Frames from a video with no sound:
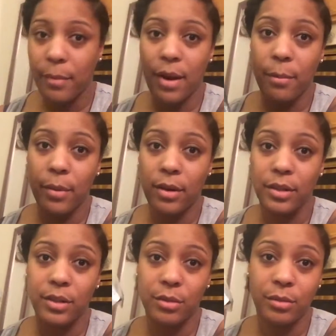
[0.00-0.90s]
But I bought
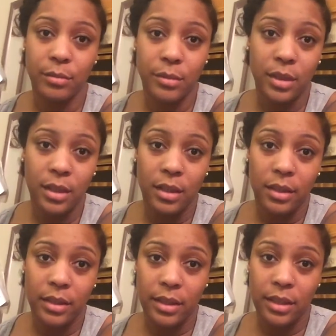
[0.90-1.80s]
two
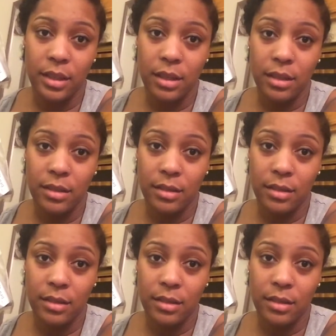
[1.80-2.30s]
of these.